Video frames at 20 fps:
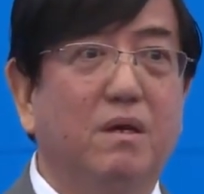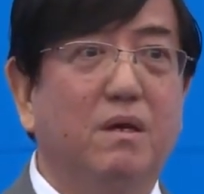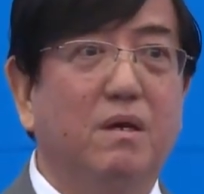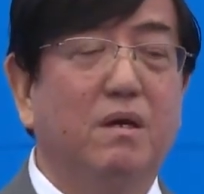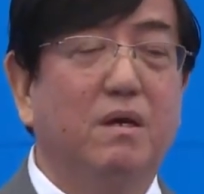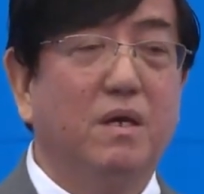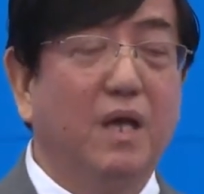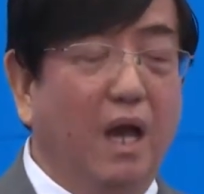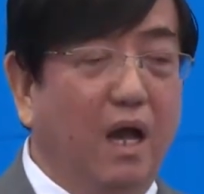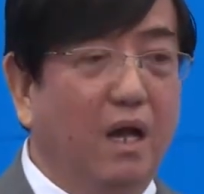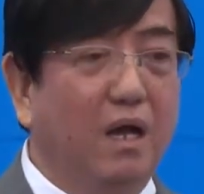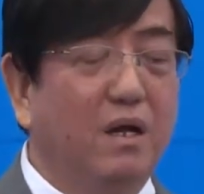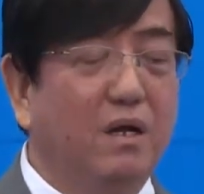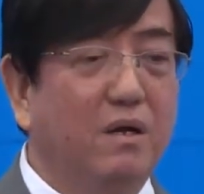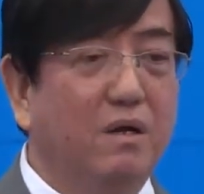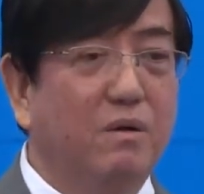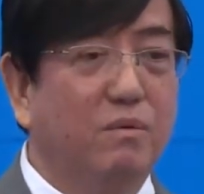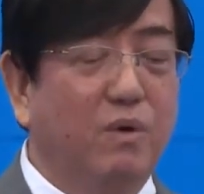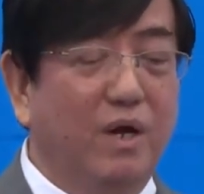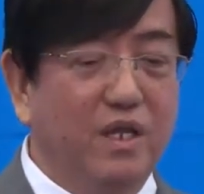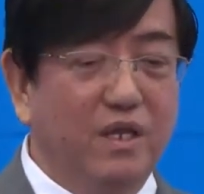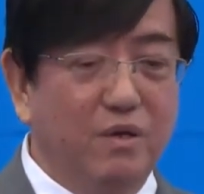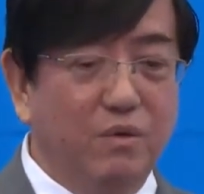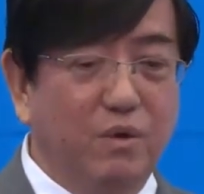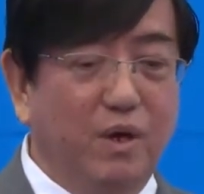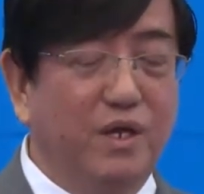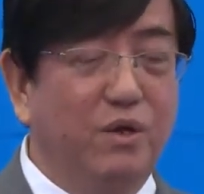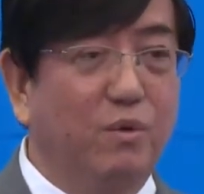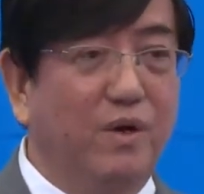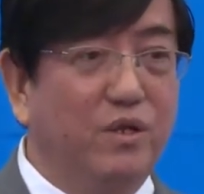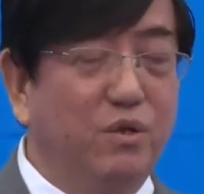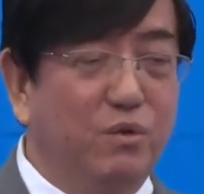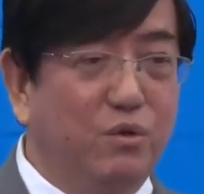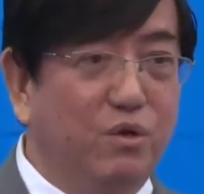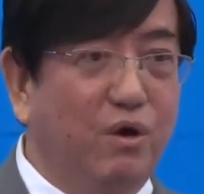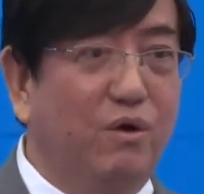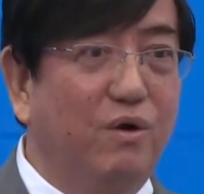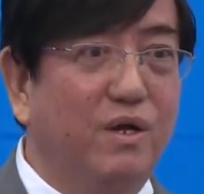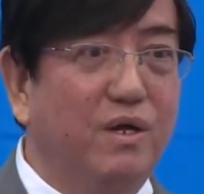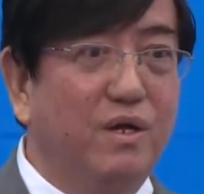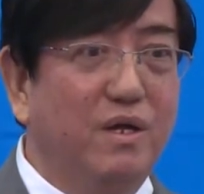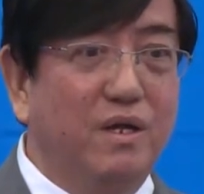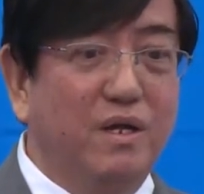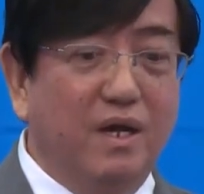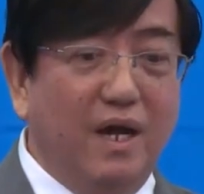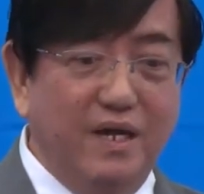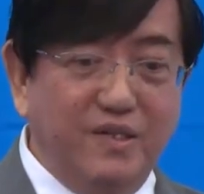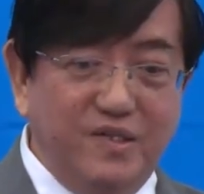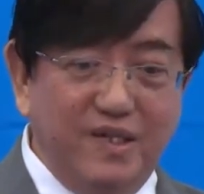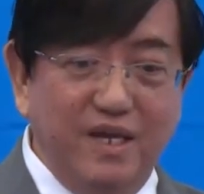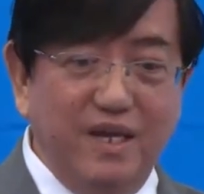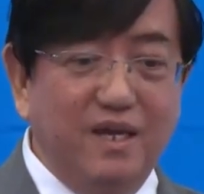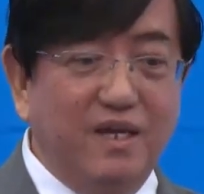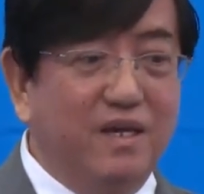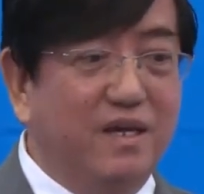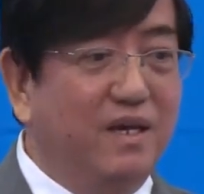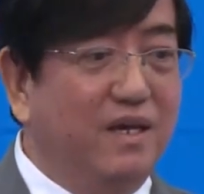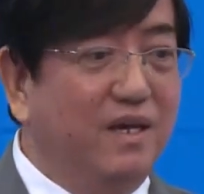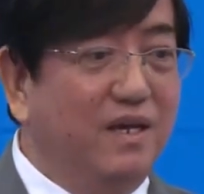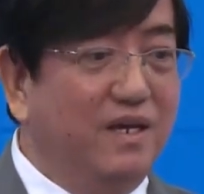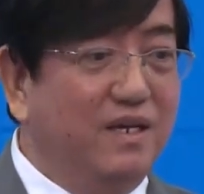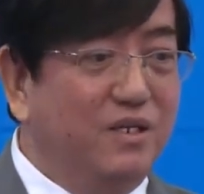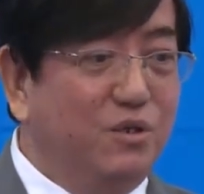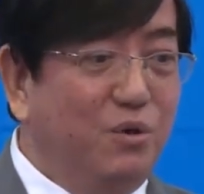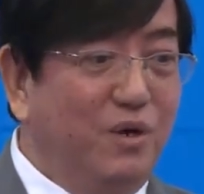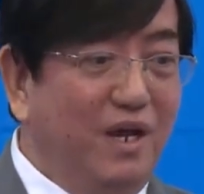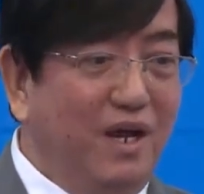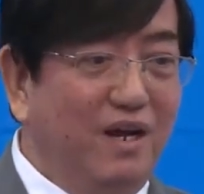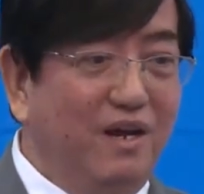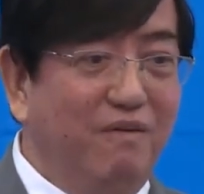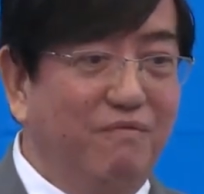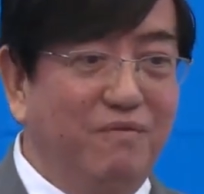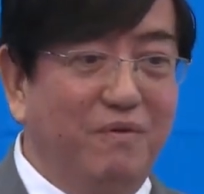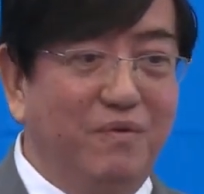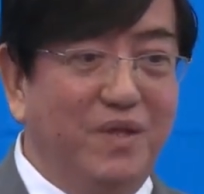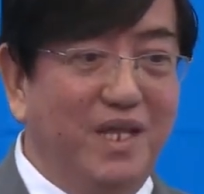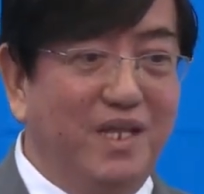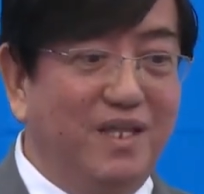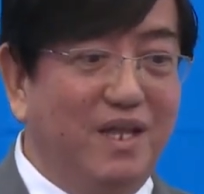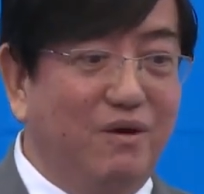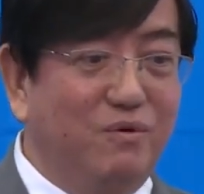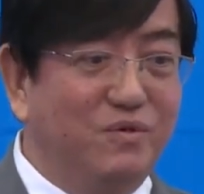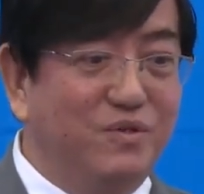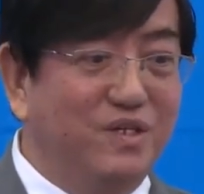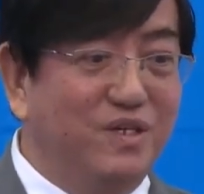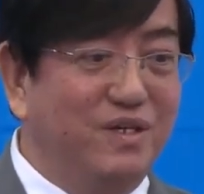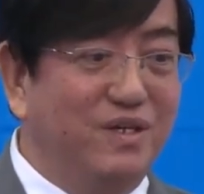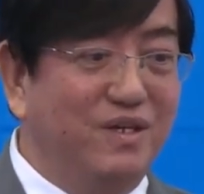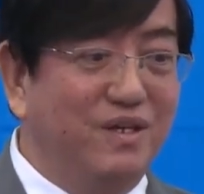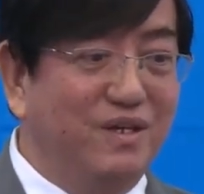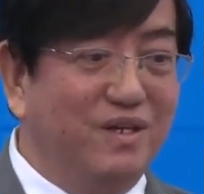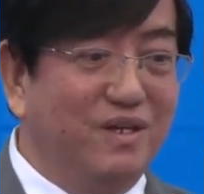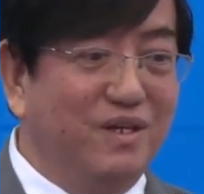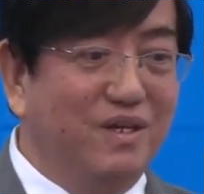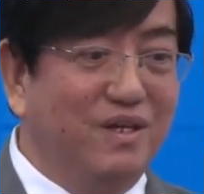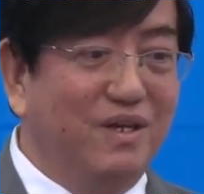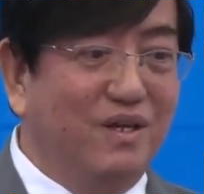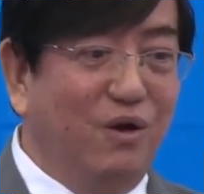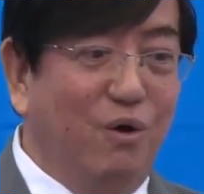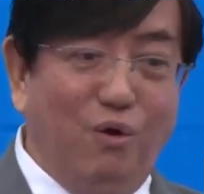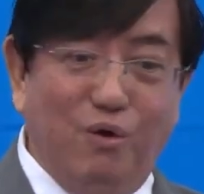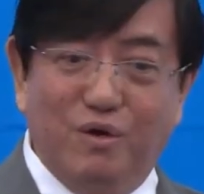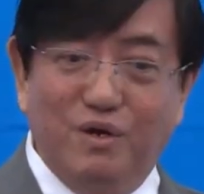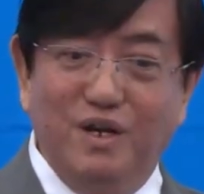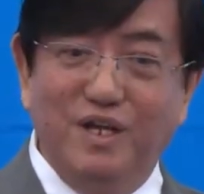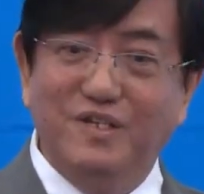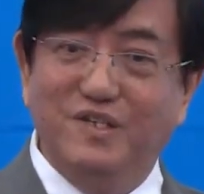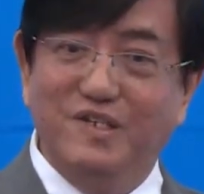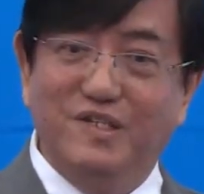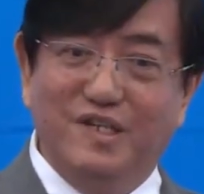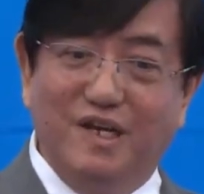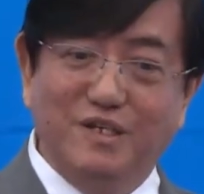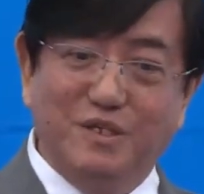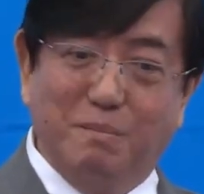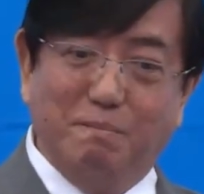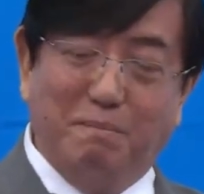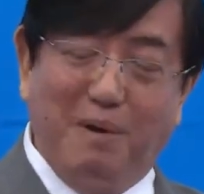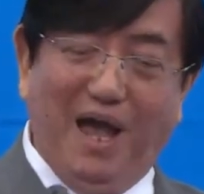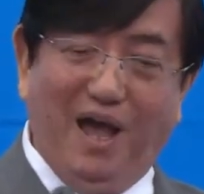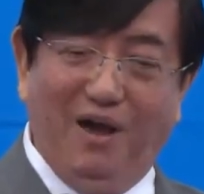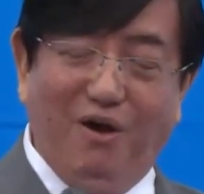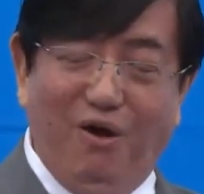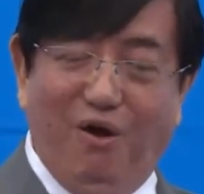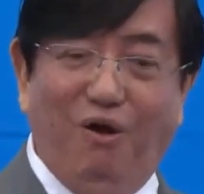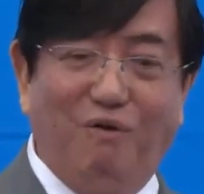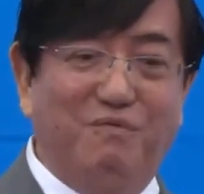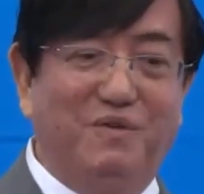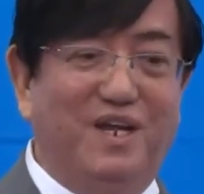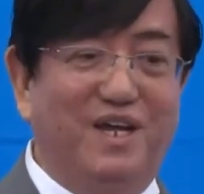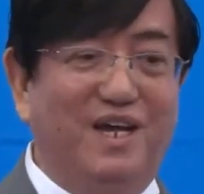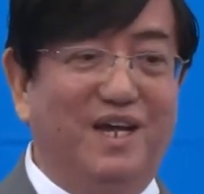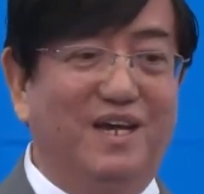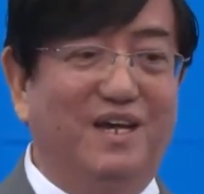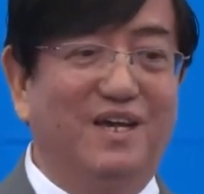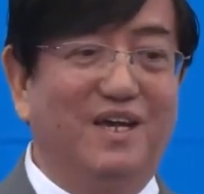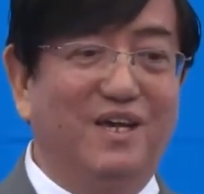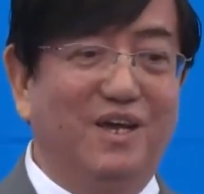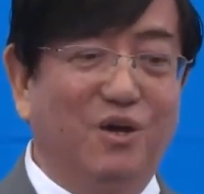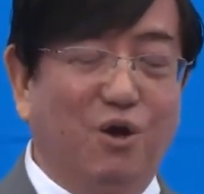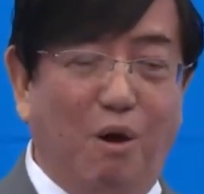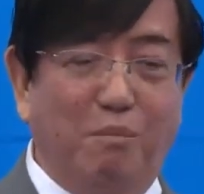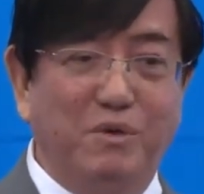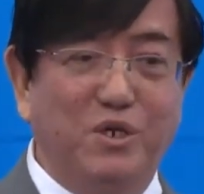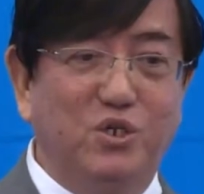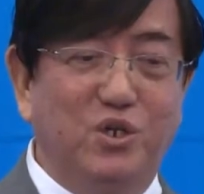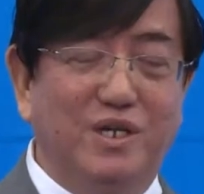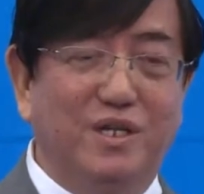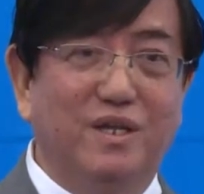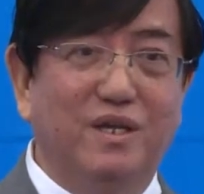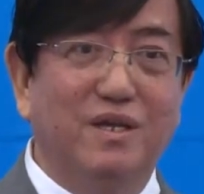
Yeah, what you want to talk? I say, 350,000. Oh, this is just part of the commission.